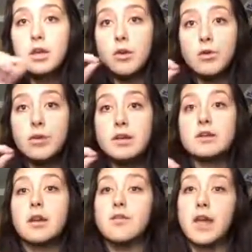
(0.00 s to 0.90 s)
your
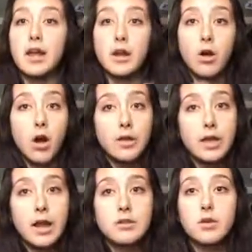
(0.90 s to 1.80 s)
risk of getting colon
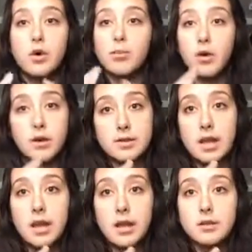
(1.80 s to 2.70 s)
cancer or
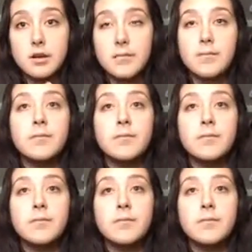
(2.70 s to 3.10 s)
prostate cancer.